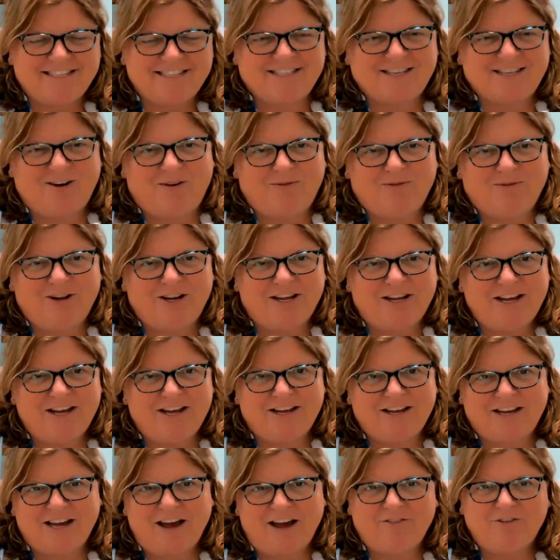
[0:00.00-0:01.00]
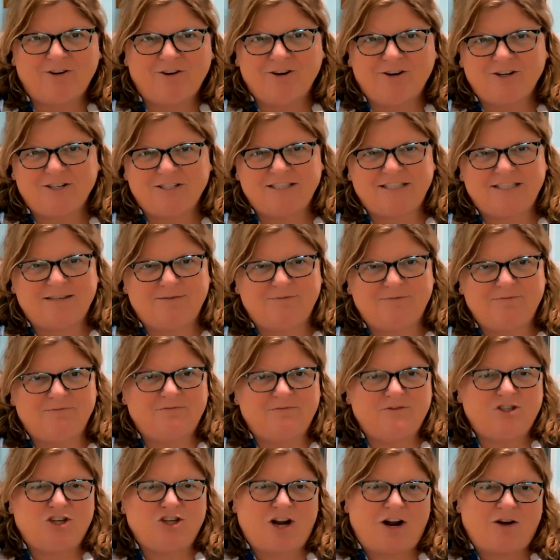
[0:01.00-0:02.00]
So I'm going to cover
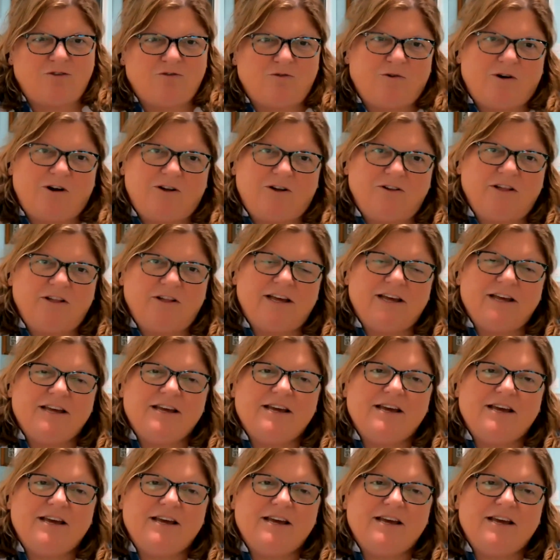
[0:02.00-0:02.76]
some general